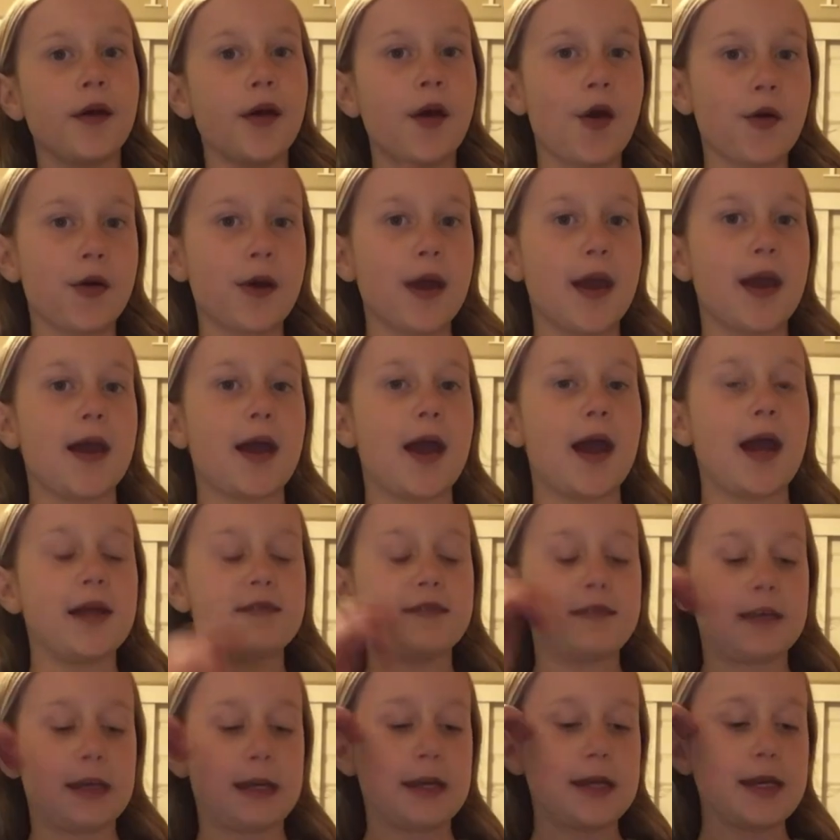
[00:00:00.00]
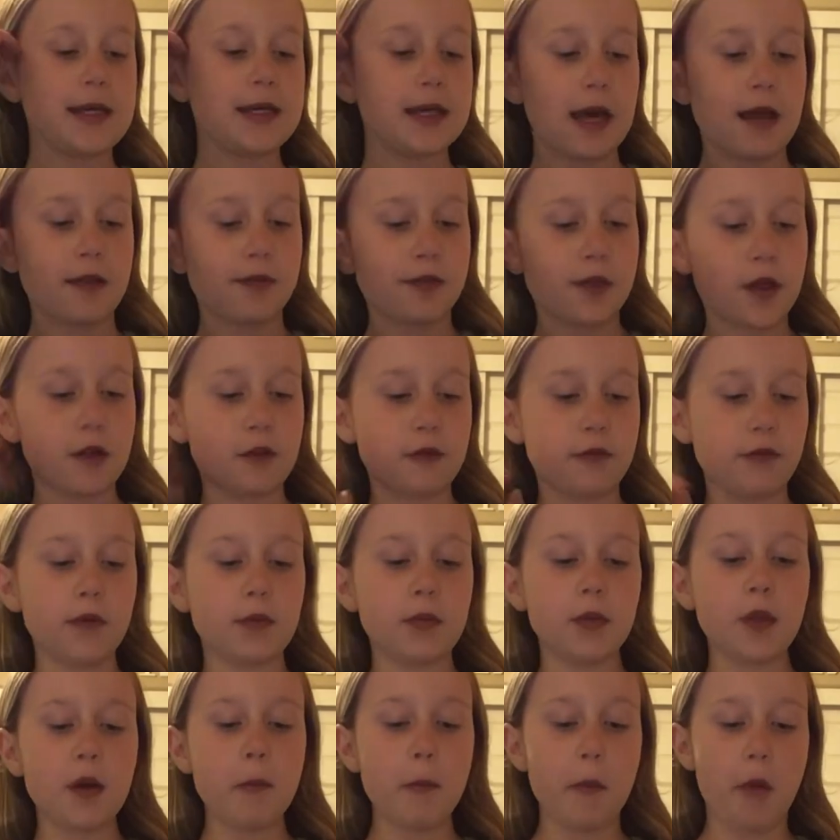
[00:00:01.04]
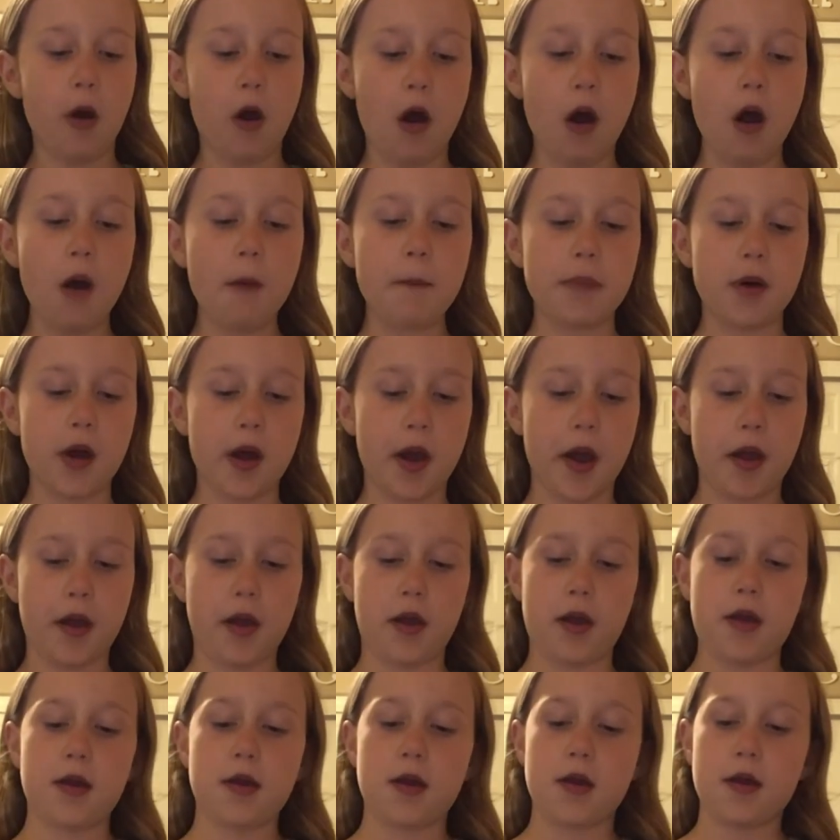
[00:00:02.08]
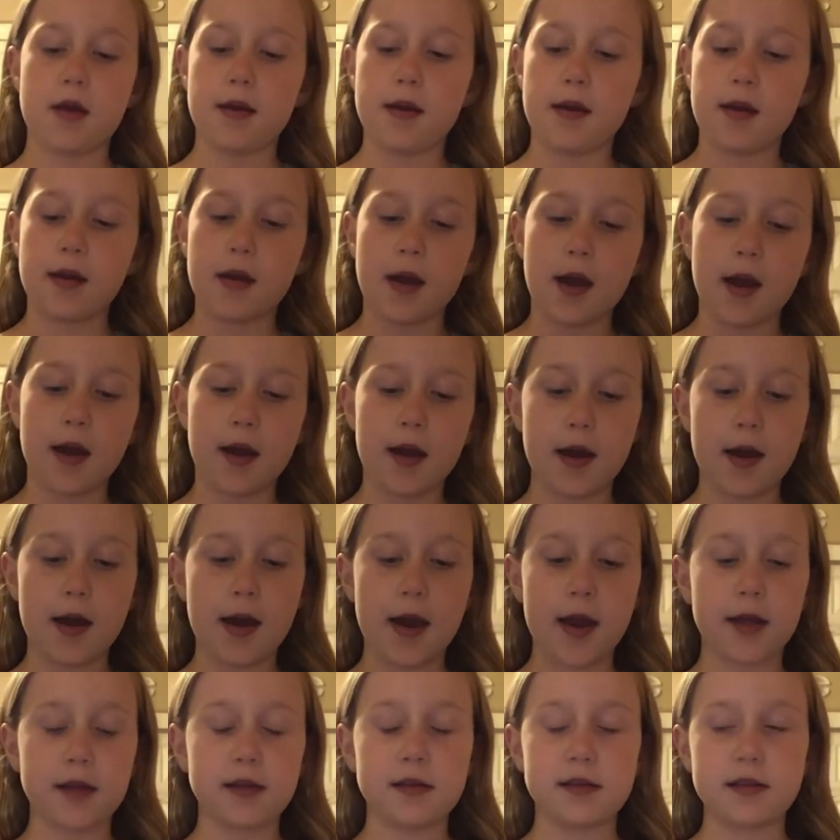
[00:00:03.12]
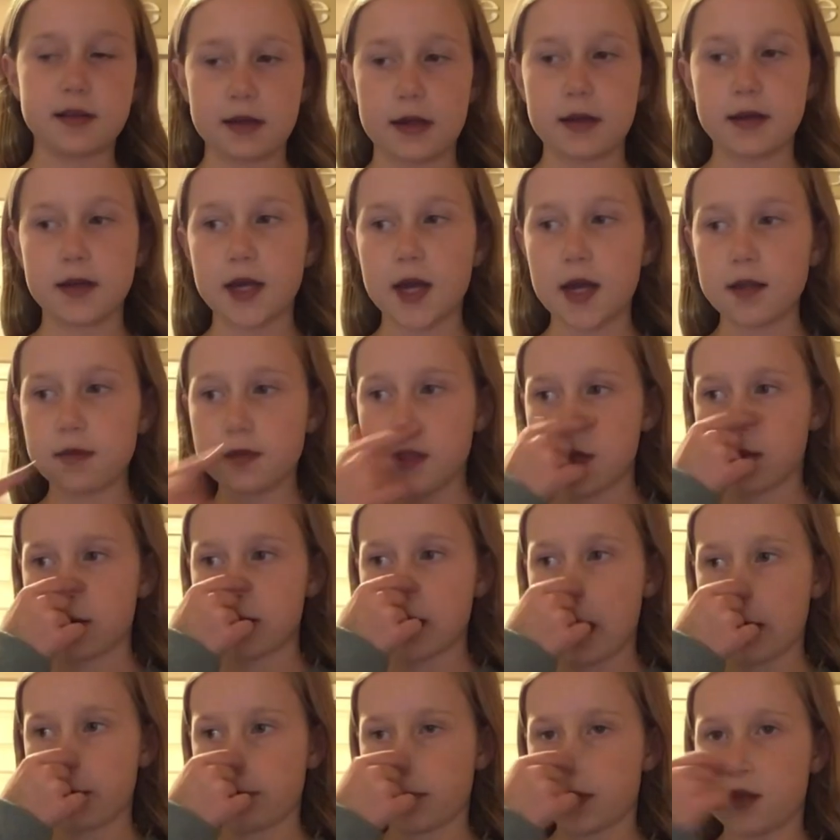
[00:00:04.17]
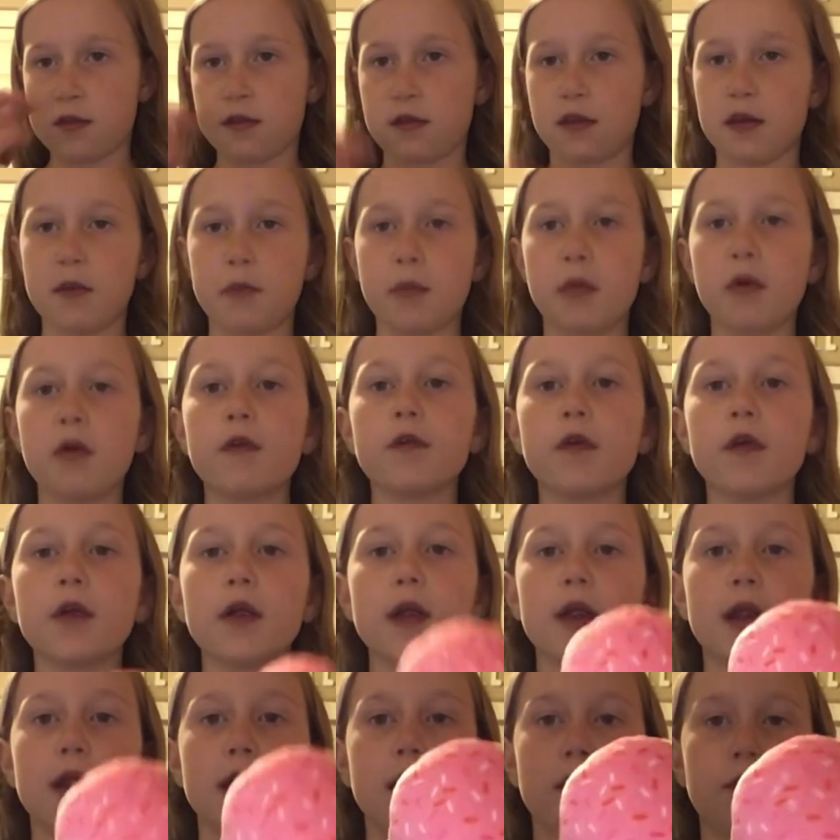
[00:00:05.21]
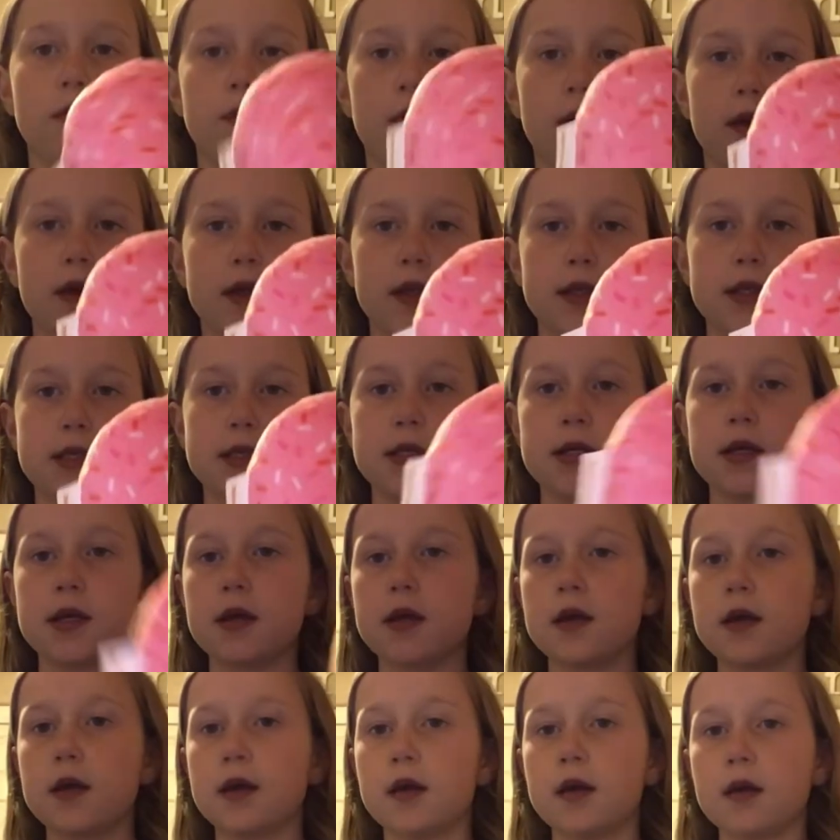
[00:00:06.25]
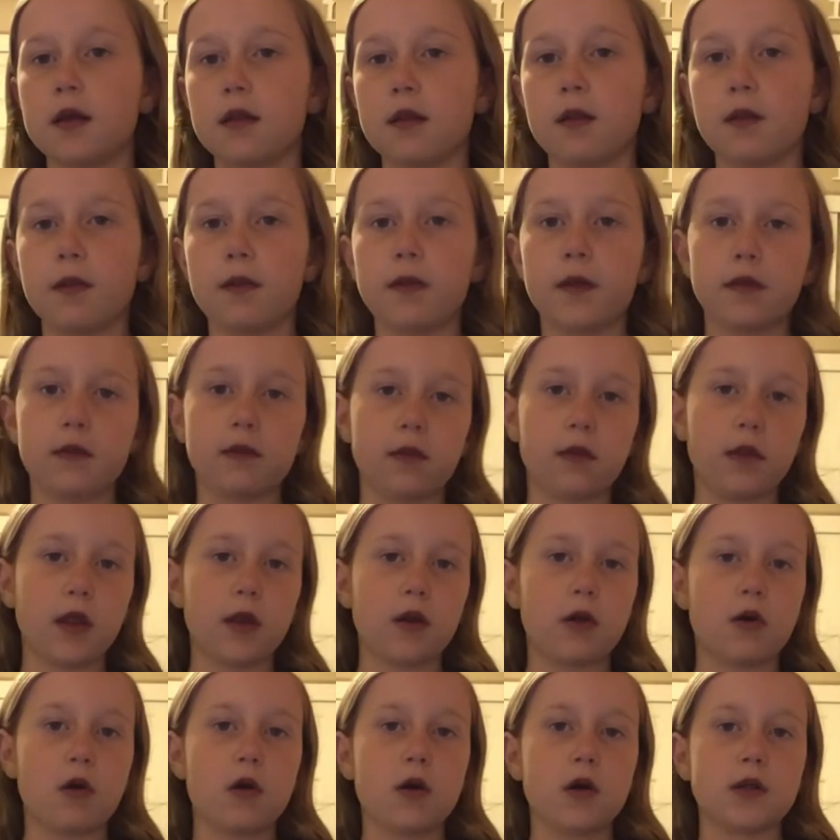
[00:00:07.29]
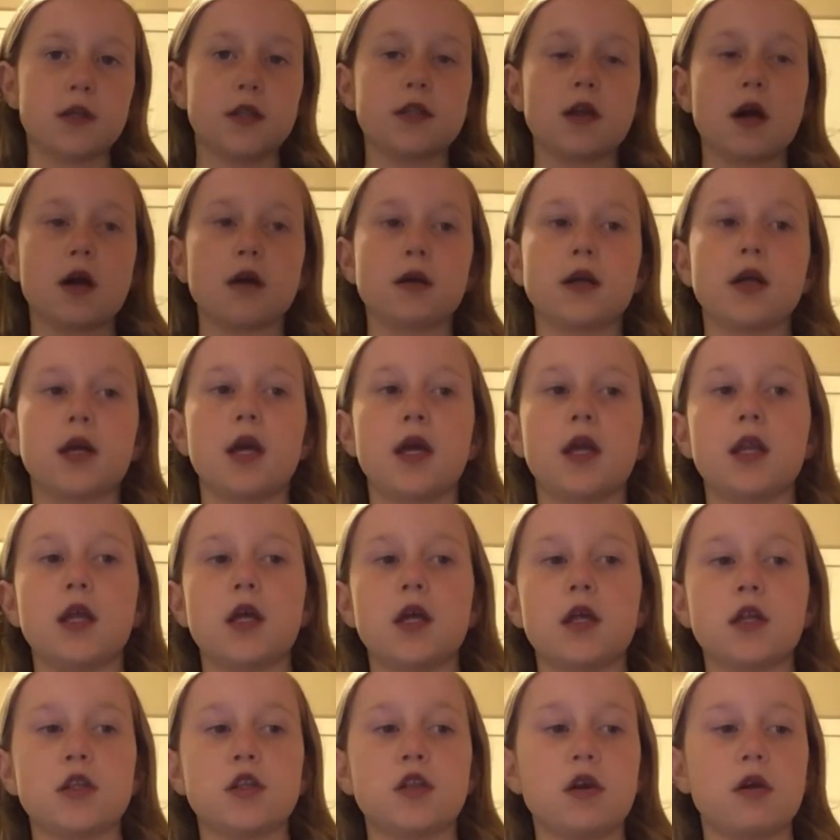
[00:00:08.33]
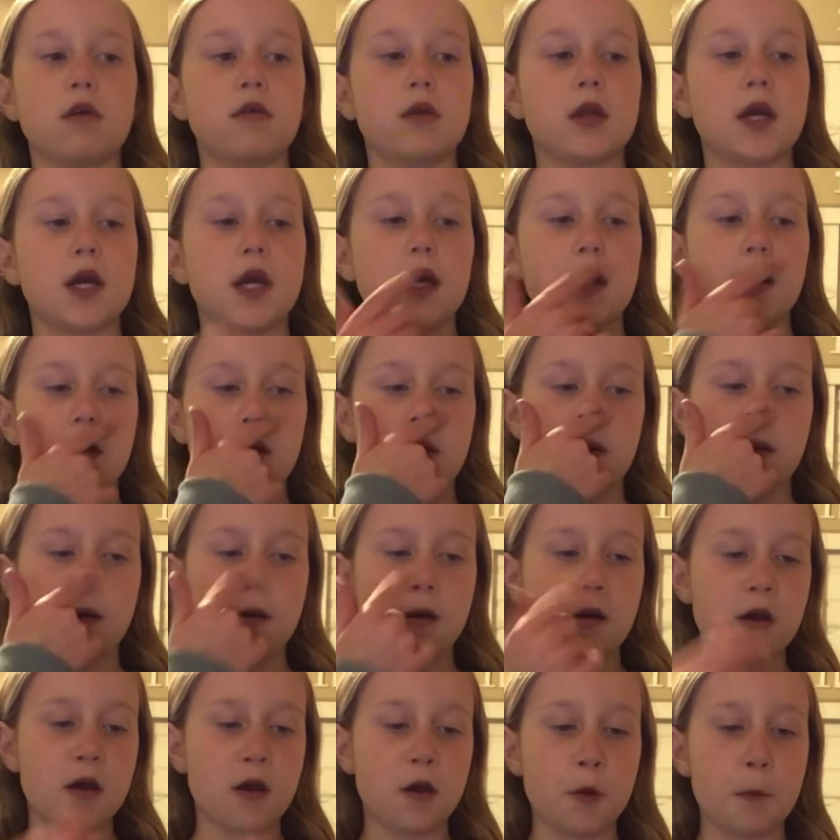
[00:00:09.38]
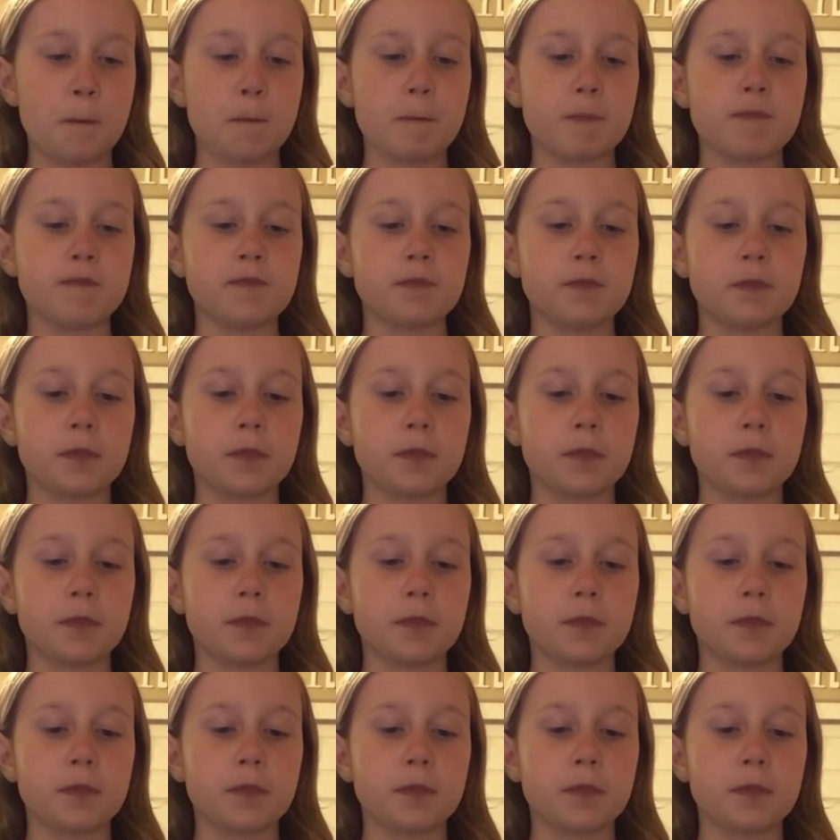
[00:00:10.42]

Okay, I didn't get this from the mall, but I did get this at the sleepover. It was this little Dunkin' Donut um,